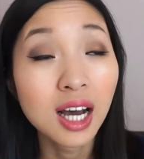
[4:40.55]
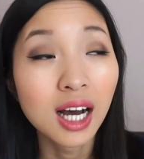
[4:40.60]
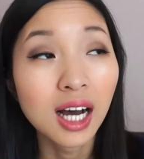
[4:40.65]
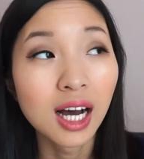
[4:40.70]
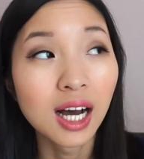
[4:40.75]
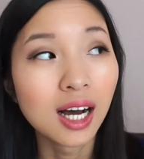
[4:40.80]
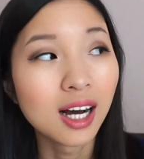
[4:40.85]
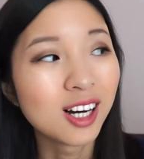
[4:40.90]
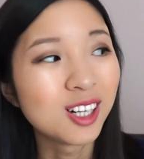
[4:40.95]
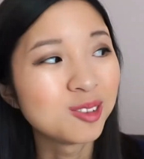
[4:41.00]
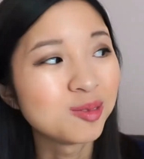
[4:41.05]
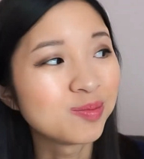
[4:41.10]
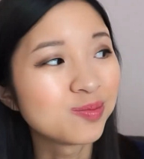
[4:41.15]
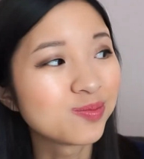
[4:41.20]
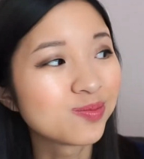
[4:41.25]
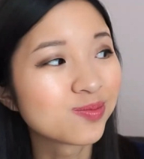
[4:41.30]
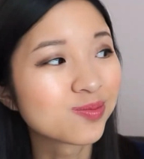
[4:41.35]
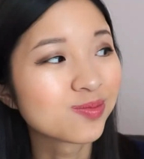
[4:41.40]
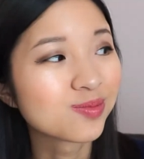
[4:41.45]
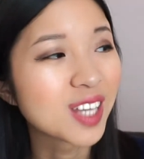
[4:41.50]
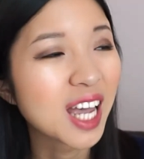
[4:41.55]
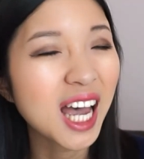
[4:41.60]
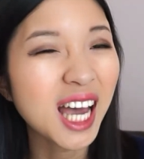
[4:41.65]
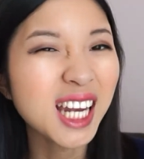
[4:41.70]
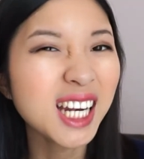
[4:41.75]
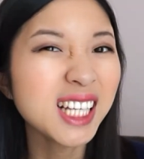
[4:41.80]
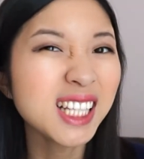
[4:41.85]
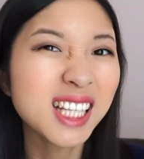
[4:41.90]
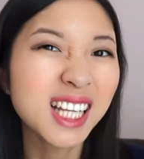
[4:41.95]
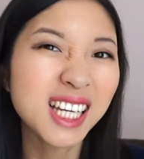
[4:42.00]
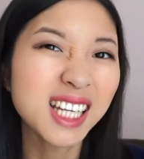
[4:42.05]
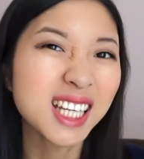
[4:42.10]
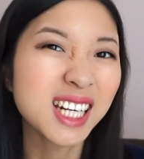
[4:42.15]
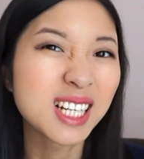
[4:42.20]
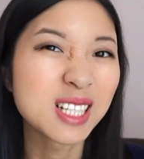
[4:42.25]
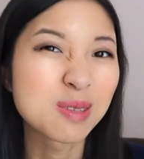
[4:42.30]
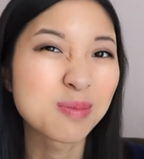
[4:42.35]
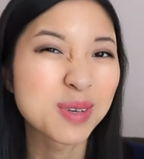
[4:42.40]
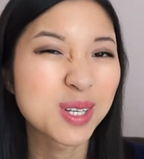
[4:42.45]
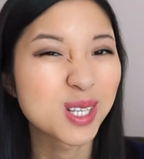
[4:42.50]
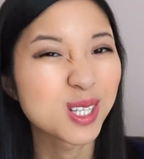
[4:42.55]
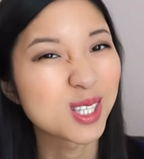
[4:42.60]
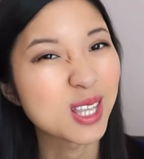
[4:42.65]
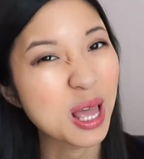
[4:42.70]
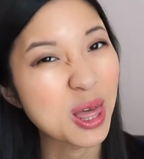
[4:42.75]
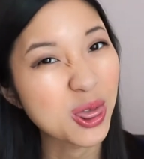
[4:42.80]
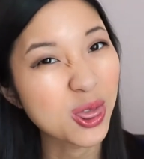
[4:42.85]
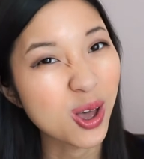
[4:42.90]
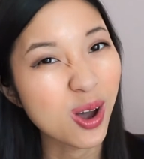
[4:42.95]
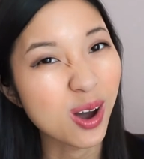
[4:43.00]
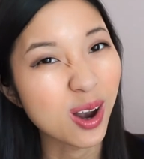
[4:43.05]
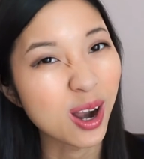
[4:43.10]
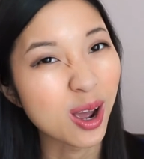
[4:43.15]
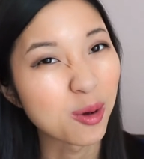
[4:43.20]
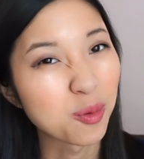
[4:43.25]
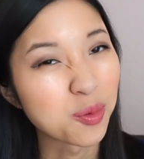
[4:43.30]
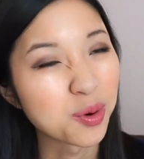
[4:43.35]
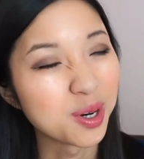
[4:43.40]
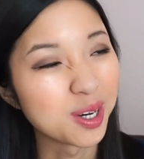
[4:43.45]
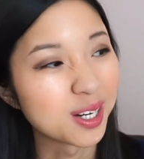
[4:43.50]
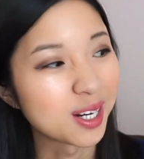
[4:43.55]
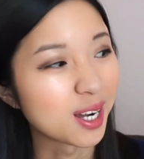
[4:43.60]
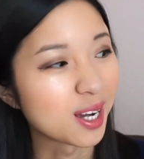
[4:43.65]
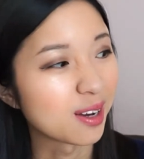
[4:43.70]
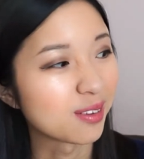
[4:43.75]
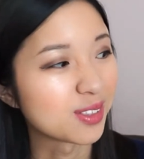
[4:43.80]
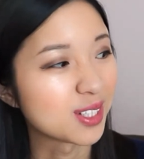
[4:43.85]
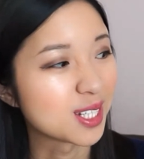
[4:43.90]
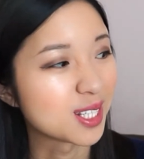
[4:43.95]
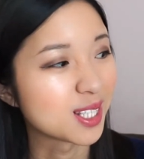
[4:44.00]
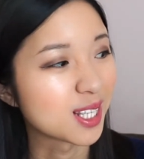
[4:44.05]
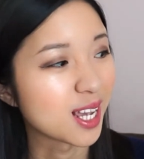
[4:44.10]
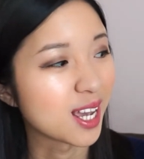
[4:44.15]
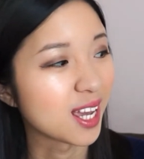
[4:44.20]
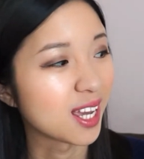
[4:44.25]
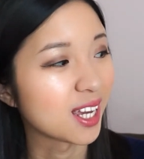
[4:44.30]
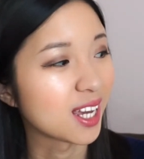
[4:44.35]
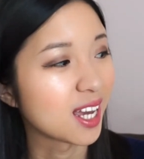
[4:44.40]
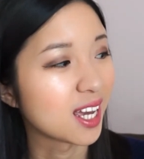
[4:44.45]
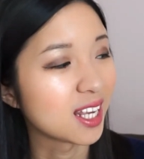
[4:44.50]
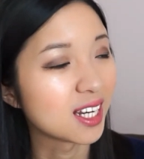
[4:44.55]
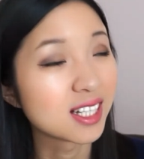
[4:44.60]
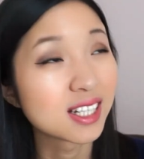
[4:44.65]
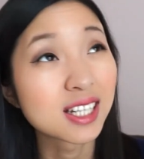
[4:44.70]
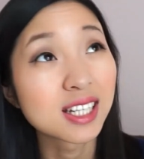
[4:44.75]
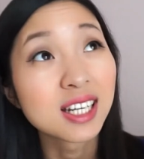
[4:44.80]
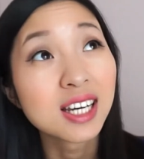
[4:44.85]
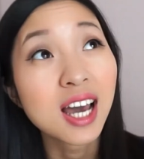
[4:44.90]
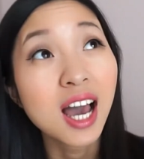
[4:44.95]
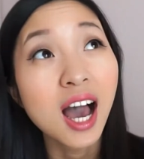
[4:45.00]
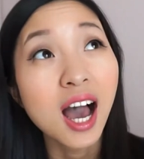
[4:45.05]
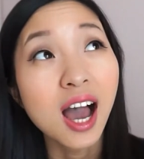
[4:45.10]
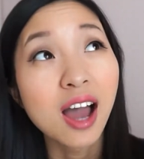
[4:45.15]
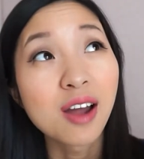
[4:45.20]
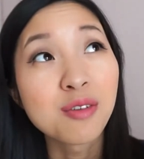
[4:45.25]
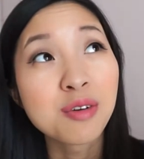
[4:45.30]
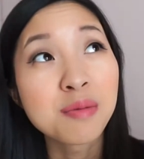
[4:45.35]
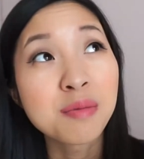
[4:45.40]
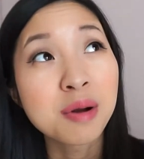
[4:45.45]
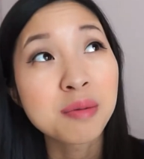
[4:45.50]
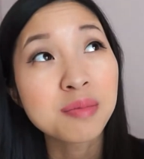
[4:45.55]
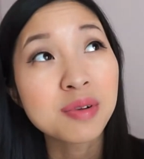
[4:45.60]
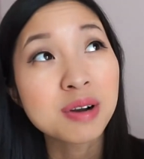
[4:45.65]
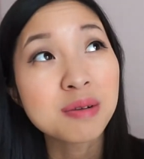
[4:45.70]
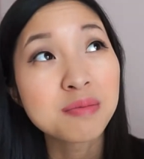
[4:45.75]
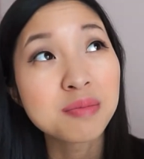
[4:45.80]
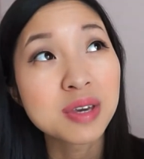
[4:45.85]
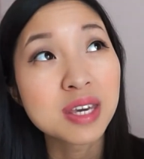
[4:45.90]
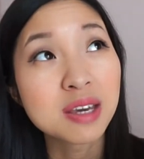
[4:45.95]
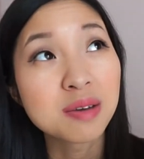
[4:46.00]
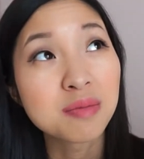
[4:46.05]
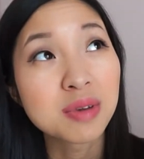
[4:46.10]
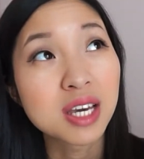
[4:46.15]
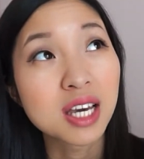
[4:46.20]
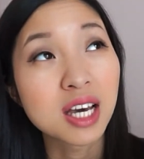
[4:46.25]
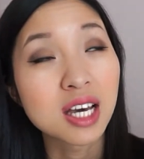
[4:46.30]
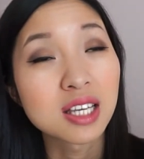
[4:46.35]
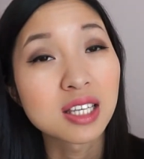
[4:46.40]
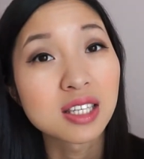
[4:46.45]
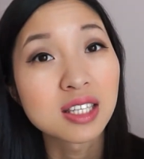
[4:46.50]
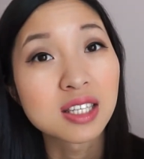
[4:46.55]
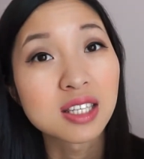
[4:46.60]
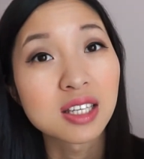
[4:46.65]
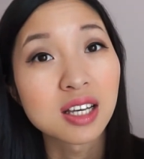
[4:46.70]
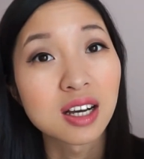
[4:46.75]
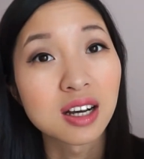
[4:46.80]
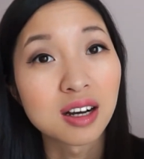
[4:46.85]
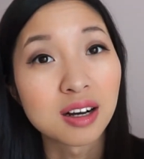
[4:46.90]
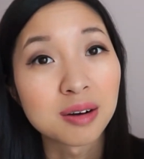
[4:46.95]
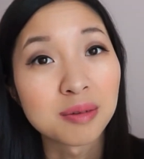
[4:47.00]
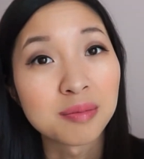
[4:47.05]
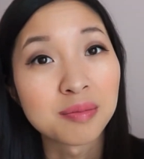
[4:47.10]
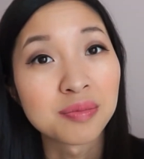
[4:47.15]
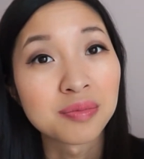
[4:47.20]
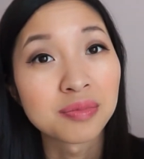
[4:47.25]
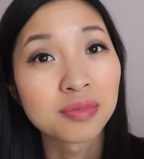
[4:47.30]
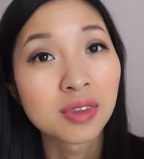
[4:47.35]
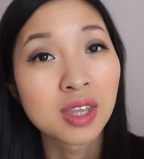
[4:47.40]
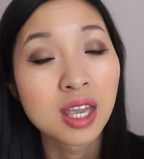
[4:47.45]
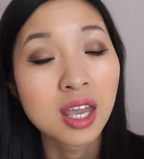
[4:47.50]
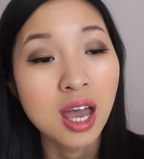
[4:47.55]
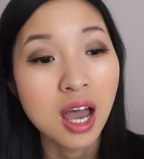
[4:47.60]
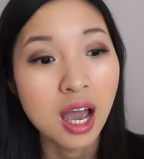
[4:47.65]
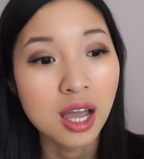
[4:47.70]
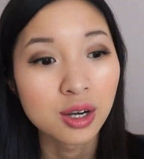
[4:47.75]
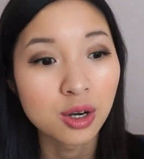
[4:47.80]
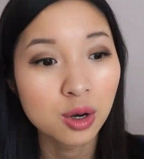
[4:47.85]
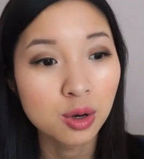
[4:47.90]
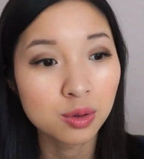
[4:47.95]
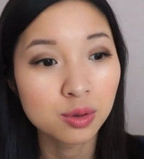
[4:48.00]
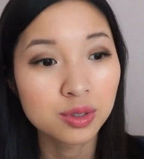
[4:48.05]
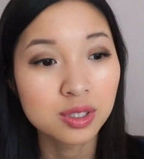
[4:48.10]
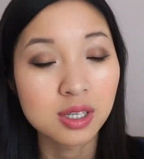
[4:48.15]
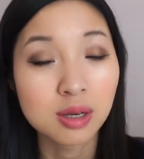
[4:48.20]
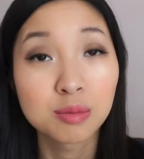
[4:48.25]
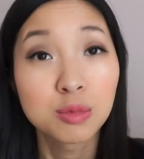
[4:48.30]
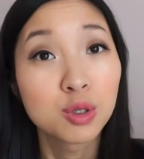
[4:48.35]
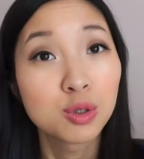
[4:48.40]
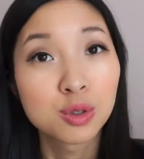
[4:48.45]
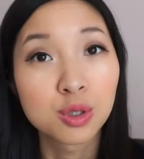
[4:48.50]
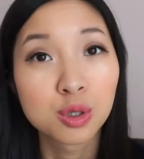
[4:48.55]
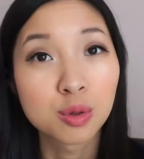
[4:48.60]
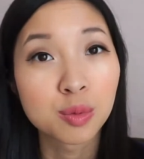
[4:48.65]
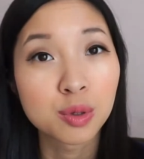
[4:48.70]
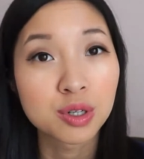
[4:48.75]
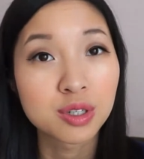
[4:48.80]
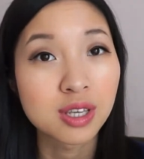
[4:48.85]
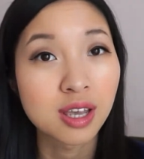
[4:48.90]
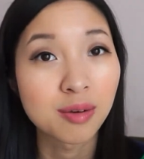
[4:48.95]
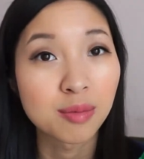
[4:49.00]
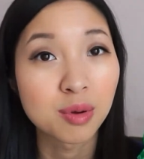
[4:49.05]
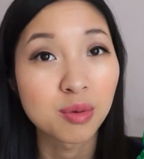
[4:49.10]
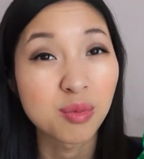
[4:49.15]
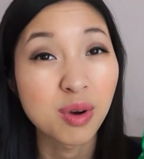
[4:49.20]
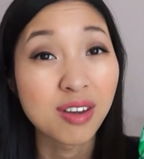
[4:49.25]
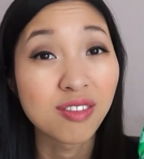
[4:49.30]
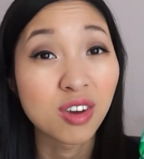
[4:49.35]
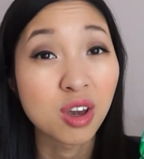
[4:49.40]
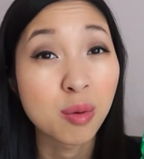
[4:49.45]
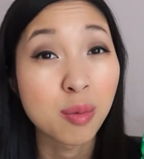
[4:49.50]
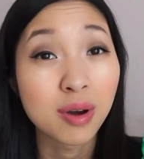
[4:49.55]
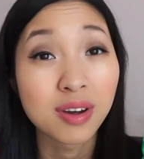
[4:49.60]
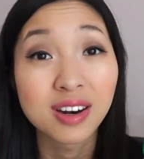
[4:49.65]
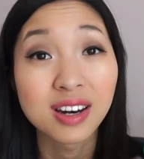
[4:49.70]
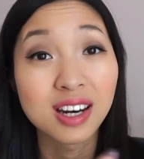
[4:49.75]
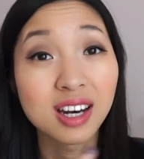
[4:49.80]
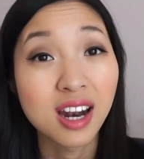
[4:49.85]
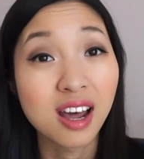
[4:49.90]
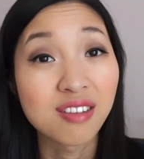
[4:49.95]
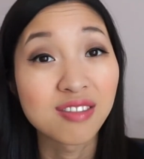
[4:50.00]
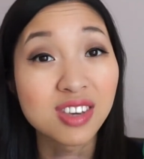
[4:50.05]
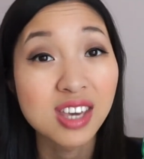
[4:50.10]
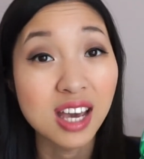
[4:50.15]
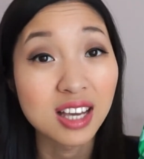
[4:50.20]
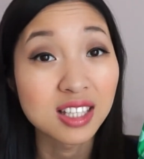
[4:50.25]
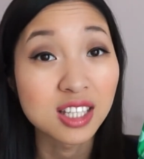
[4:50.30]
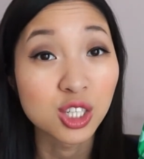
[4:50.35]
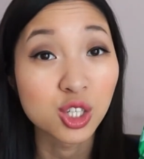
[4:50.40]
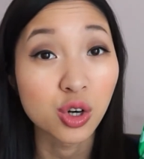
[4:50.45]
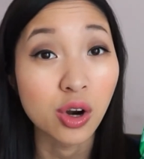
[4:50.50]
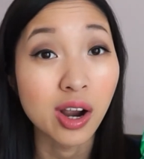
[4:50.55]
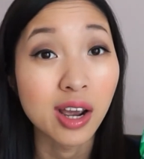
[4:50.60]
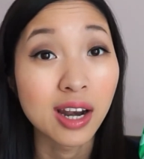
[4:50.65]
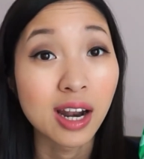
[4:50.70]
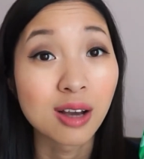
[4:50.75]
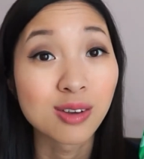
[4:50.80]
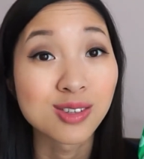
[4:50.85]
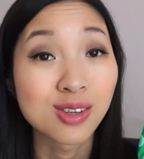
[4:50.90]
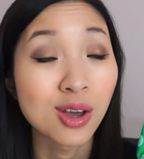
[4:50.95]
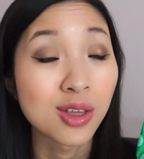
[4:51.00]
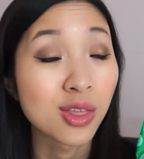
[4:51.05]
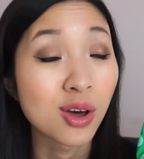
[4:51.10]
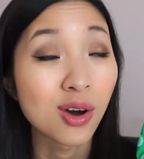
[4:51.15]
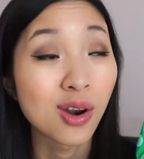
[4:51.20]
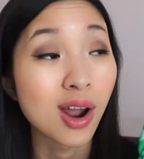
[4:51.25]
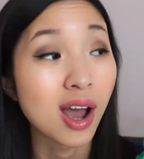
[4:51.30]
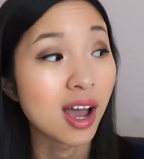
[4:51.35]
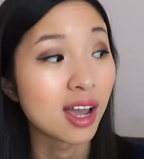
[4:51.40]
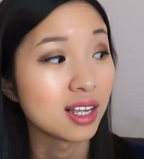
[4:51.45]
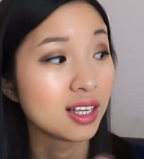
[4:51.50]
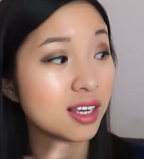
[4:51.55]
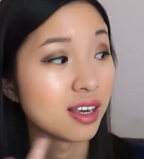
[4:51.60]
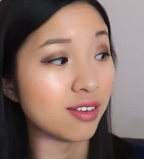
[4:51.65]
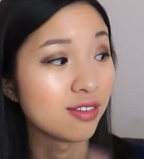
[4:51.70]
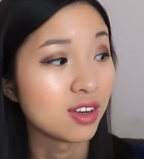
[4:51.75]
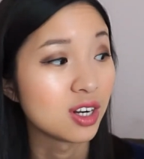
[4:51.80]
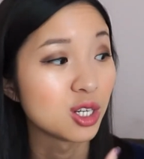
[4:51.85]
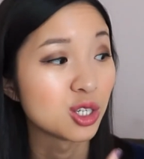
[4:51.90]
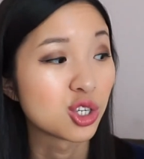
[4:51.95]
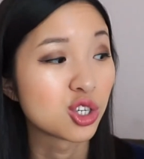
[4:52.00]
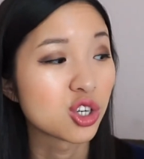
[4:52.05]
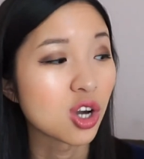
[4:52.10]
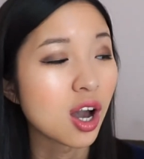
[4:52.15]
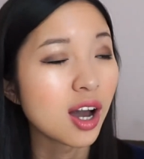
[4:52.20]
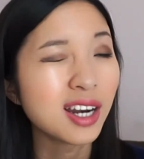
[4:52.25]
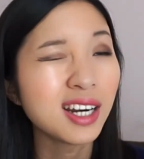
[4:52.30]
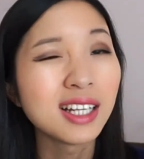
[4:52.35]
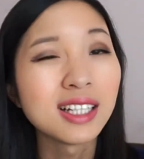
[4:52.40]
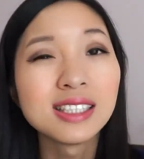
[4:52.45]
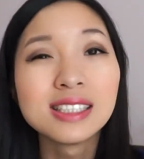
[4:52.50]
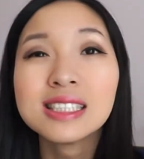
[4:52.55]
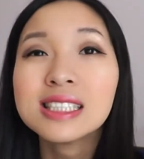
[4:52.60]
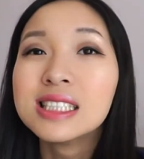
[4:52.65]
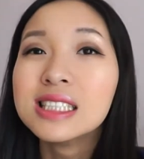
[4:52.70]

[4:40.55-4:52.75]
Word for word: Um, I didn't like it as much as I thought I would, I have to say. And I remember it being because... Um, I know some YouTubers have been raving about it and I've yet to try it out, so I thought I'd give it a shot and